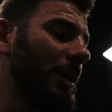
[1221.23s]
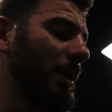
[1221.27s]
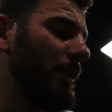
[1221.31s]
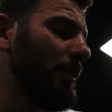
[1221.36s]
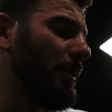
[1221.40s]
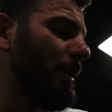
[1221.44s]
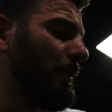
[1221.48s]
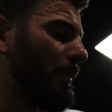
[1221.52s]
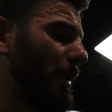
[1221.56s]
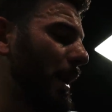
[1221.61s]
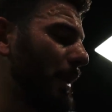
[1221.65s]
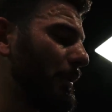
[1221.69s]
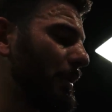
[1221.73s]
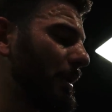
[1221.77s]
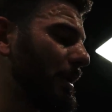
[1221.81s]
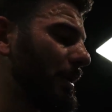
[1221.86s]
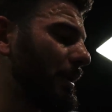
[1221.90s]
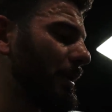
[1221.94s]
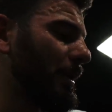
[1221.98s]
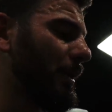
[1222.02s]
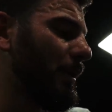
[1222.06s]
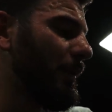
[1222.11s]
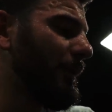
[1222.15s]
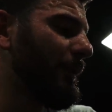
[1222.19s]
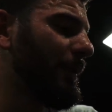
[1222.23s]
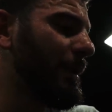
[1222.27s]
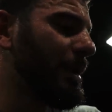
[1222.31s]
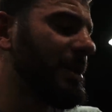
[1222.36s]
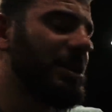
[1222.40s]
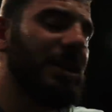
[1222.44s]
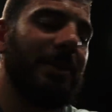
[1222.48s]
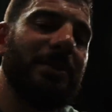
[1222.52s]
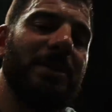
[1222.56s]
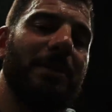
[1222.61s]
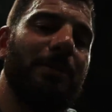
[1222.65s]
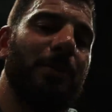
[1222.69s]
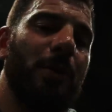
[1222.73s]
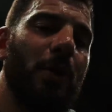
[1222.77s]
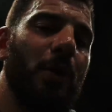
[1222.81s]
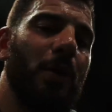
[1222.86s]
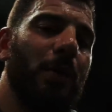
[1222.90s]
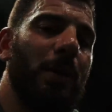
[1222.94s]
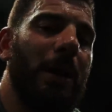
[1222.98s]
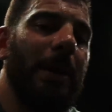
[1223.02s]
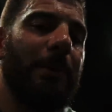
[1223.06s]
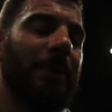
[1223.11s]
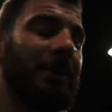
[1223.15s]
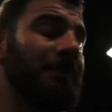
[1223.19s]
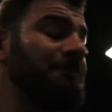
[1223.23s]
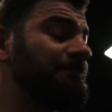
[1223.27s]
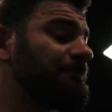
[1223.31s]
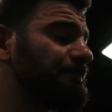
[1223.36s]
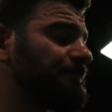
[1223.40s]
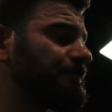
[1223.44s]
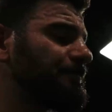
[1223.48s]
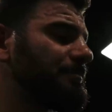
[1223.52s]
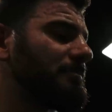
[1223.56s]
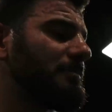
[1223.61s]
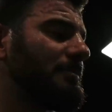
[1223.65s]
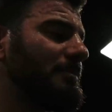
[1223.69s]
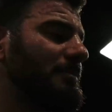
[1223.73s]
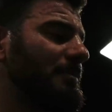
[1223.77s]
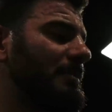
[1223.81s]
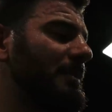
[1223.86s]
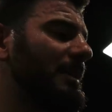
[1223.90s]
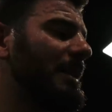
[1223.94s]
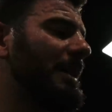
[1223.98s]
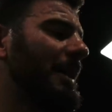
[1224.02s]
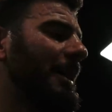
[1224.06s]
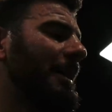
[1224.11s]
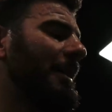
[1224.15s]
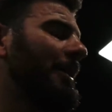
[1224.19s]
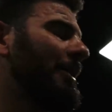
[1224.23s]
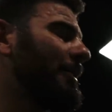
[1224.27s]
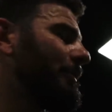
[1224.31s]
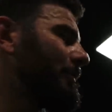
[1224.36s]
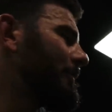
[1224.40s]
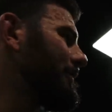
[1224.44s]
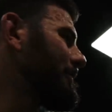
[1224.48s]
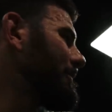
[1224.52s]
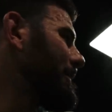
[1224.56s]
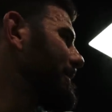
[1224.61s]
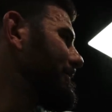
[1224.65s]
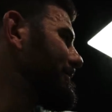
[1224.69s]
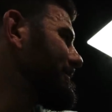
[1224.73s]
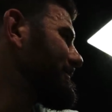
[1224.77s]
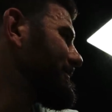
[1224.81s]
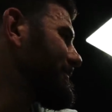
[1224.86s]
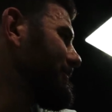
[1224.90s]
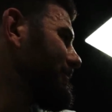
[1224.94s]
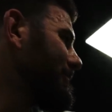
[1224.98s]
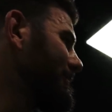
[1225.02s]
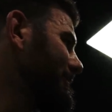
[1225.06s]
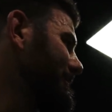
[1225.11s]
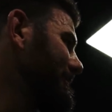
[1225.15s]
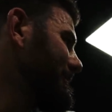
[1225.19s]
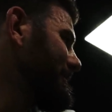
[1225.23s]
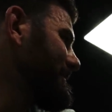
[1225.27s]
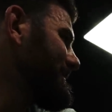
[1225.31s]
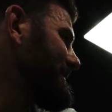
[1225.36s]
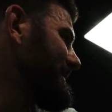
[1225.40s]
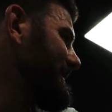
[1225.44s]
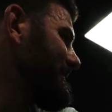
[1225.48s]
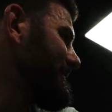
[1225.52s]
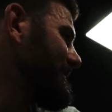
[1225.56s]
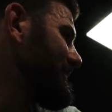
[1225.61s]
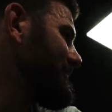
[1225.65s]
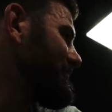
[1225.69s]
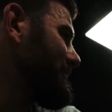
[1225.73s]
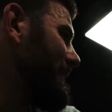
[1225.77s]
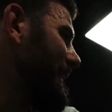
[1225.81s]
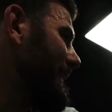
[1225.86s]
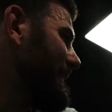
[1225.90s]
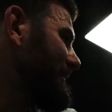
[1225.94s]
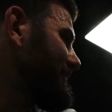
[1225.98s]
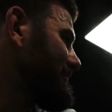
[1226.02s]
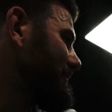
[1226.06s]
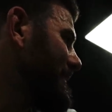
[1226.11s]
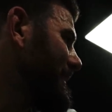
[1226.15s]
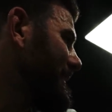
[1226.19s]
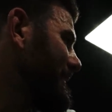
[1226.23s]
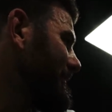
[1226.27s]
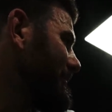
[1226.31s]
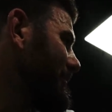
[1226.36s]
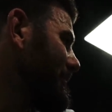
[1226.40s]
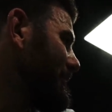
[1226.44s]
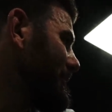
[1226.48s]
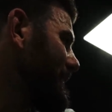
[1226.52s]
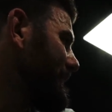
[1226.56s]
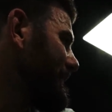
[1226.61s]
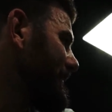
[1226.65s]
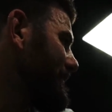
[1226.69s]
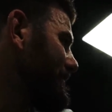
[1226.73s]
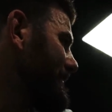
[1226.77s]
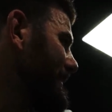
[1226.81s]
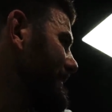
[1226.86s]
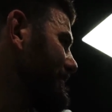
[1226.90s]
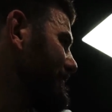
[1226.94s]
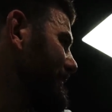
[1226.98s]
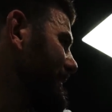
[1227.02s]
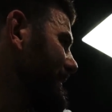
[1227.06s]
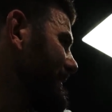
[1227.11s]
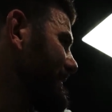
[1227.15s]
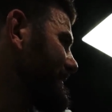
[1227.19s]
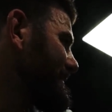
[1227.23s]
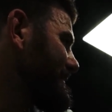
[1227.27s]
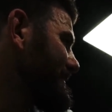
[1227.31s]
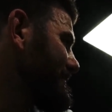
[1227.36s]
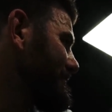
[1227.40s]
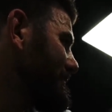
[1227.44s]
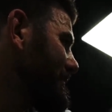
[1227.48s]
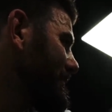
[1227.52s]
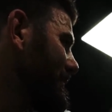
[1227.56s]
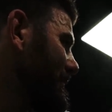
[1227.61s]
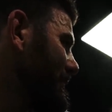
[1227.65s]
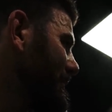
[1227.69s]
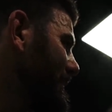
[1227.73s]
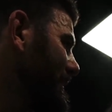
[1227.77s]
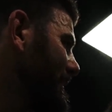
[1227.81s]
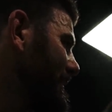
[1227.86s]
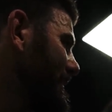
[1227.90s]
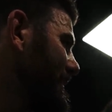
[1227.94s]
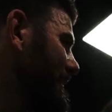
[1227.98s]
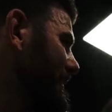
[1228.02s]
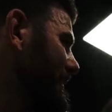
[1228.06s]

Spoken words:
We're probably gonna go finish up some programming. I don't know, maybe we should go see if the track's dry, go rip some pit bikes real quick.